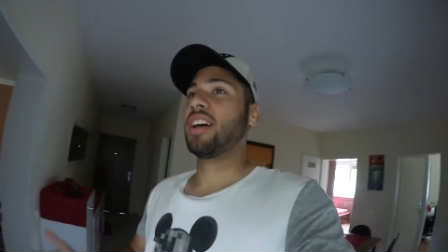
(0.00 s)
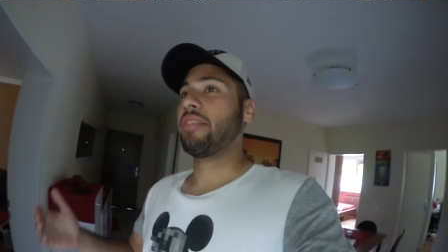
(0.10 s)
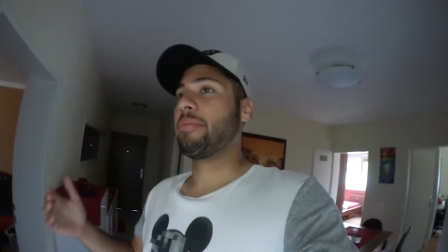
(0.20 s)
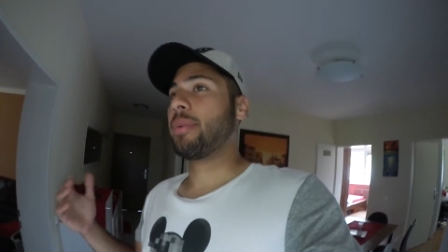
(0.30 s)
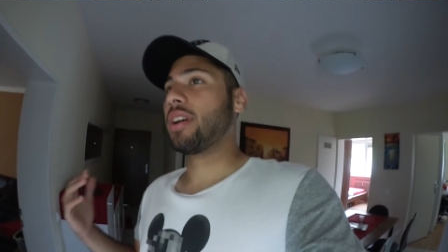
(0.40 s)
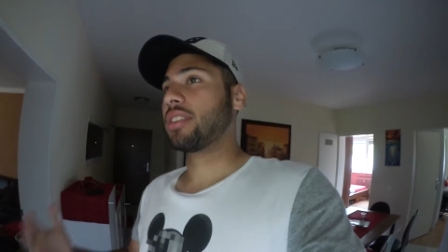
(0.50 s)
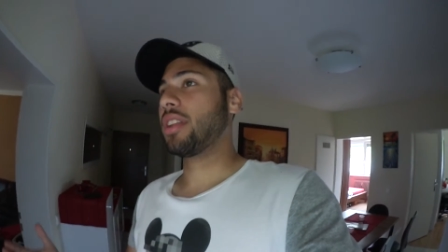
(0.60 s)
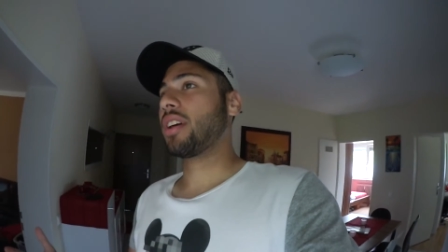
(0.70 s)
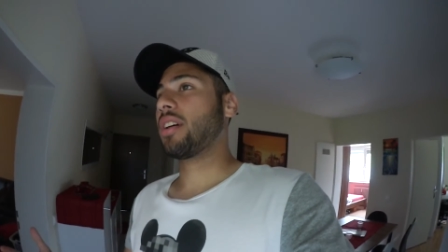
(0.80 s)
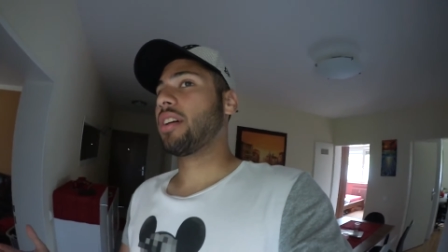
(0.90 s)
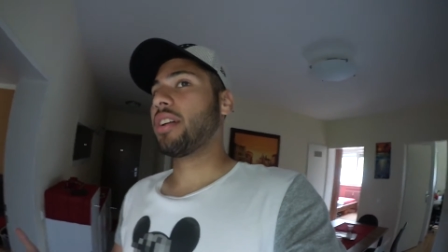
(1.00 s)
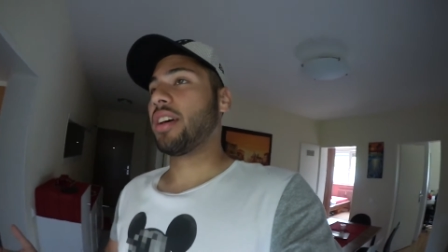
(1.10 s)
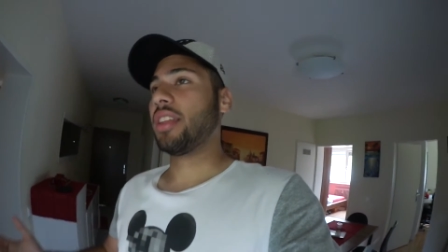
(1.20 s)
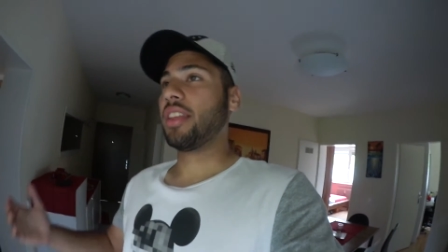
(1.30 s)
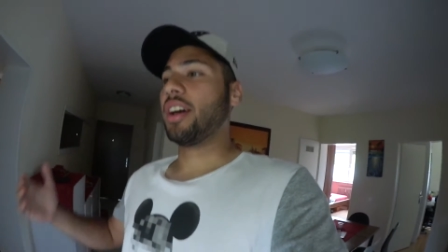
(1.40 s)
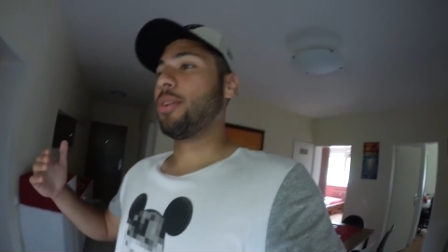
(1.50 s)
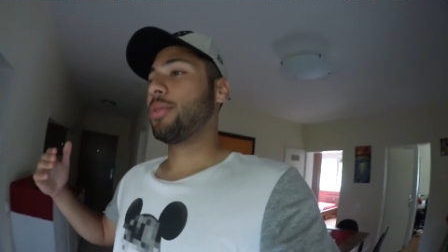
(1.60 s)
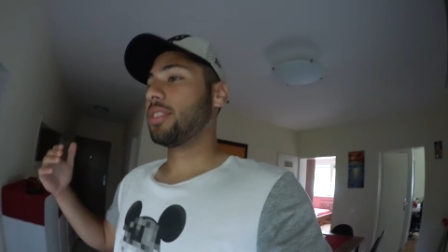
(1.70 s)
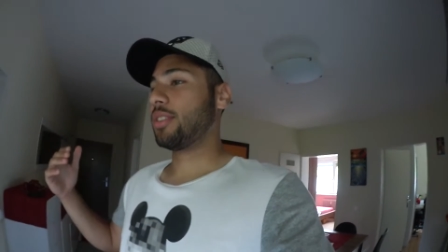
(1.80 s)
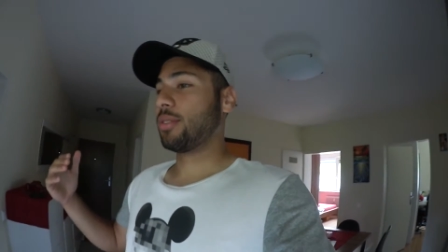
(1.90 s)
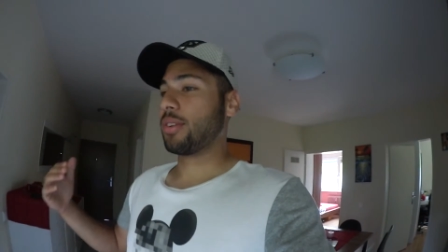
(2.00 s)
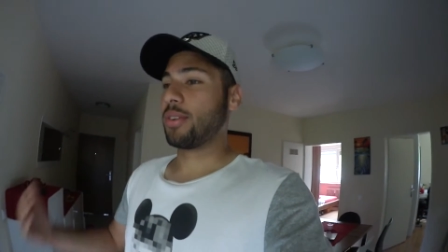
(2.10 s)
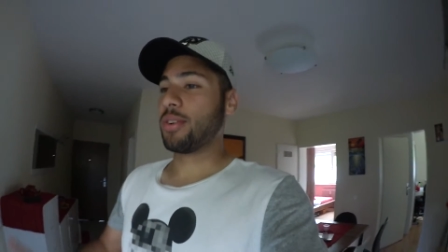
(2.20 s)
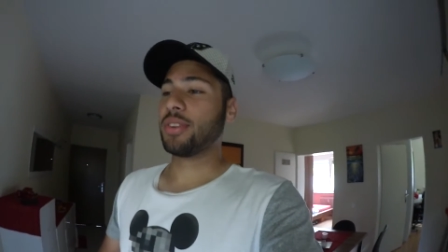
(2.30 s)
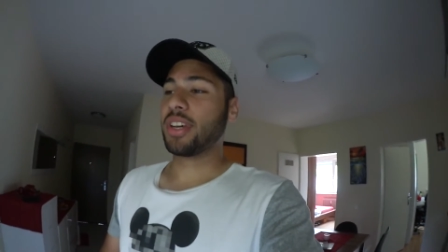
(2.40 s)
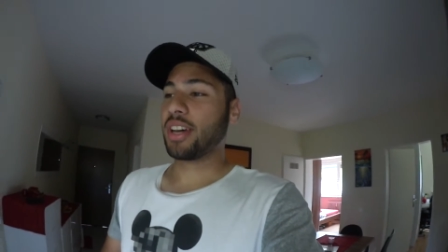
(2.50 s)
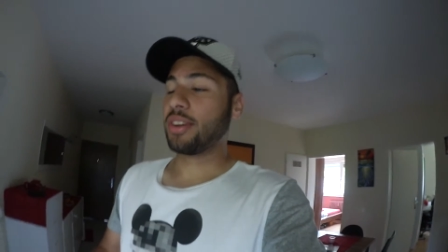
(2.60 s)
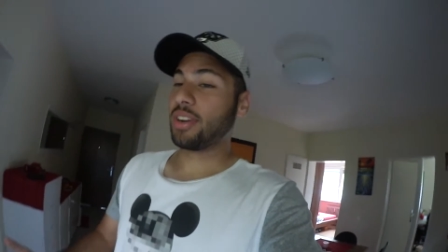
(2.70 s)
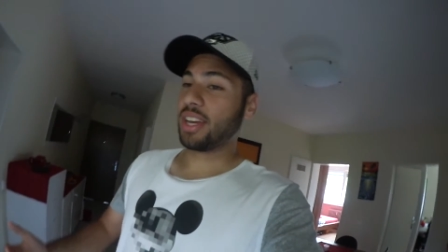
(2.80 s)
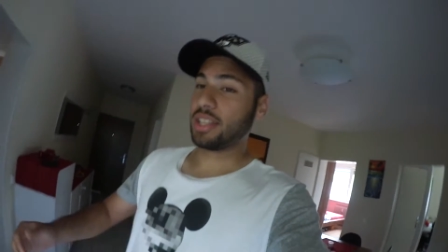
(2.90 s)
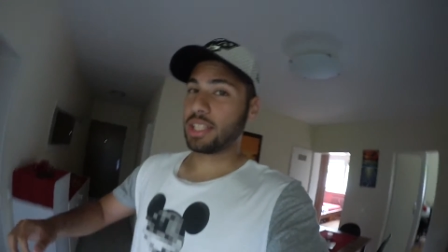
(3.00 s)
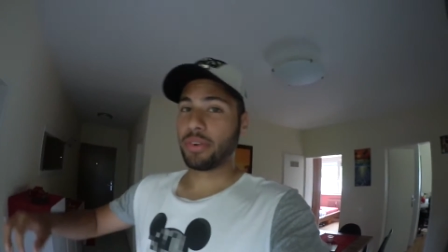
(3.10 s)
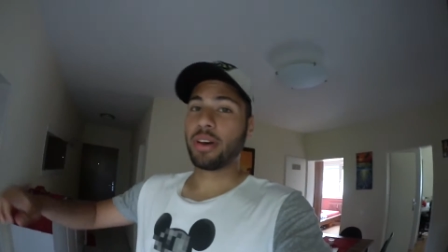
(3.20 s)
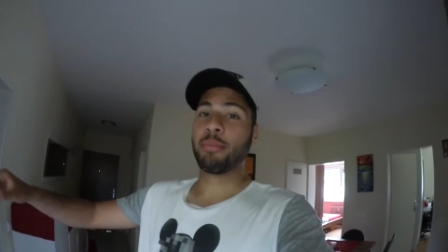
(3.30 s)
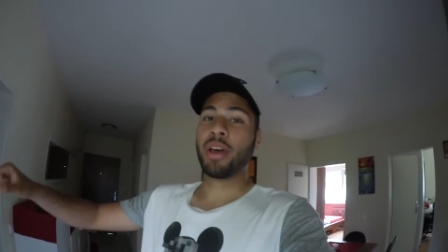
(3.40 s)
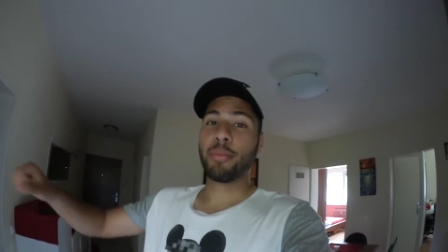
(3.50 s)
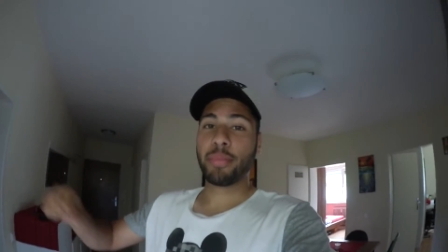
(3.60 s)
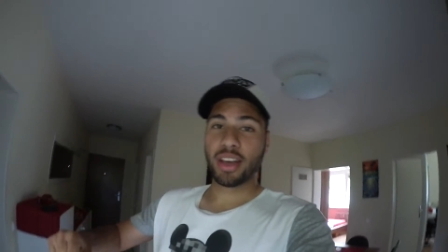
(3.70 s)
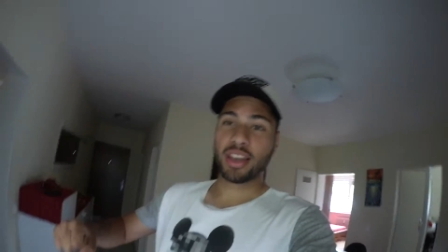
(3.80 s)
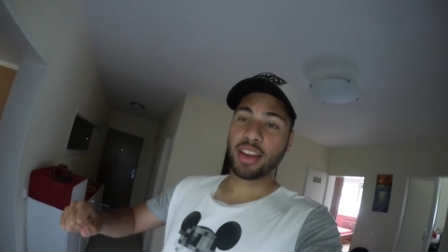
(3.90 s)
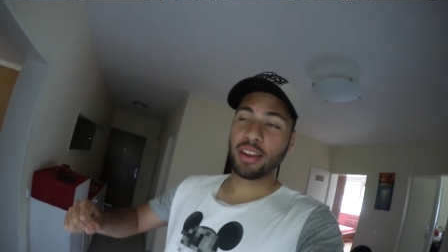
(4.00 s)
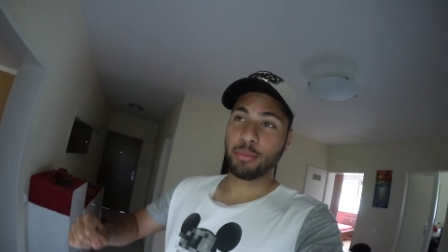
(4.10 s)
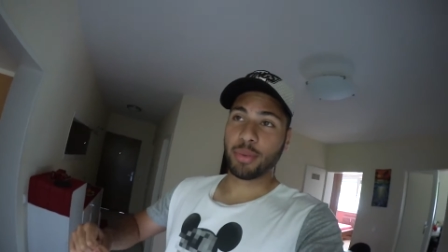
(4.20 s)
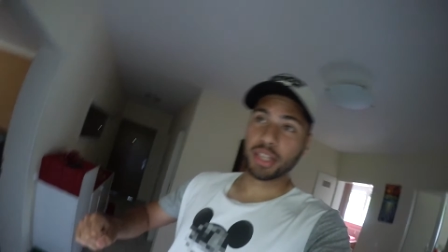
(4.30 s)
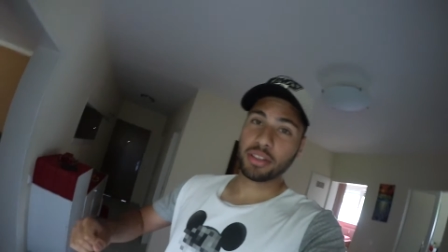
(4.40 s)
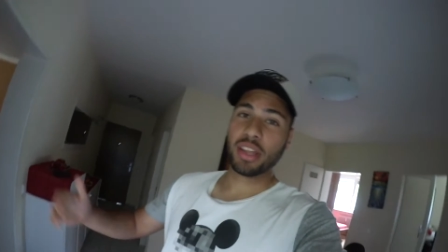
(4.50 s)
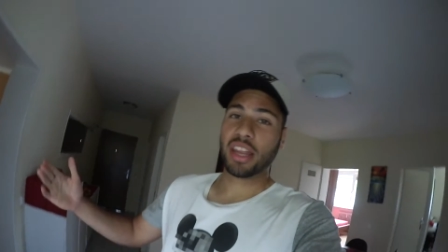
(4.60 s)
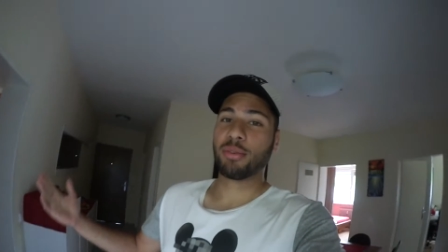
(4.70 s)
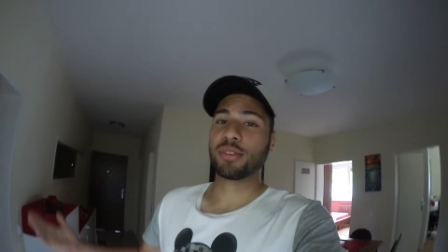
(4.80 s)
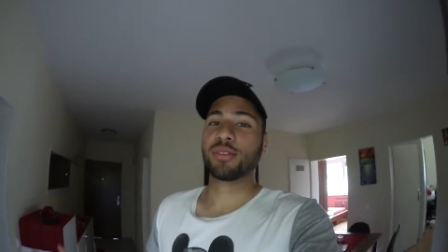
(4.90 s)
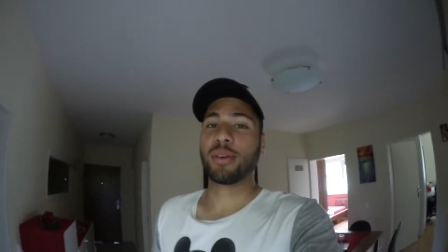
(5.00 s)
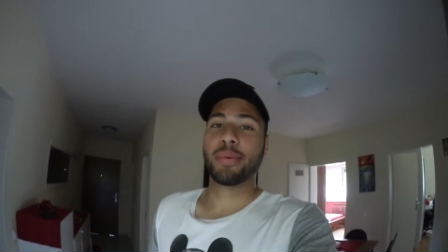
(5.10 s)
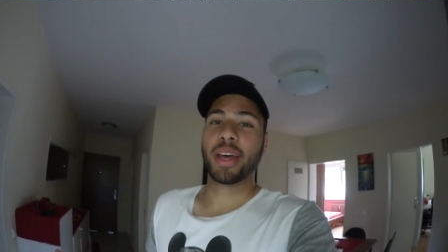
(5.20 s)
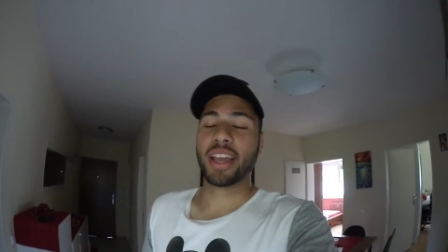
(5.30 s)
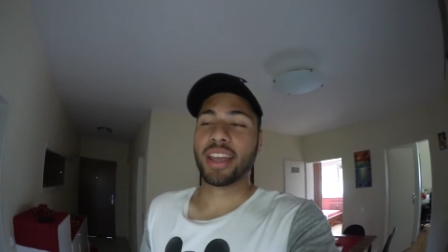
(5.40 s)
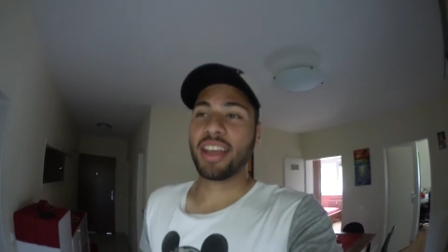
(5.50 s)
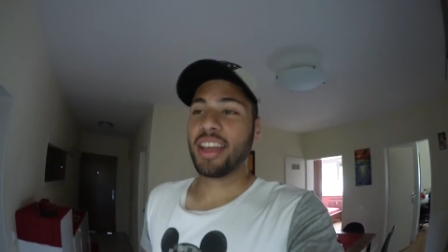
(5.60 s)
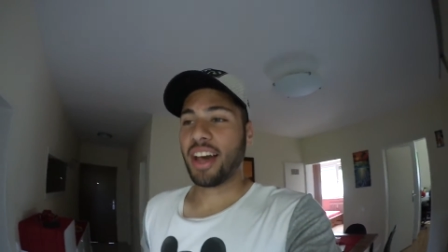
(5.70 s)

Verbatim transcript: I parked the car and I wanted to go down and grab my bag, but there was no bag.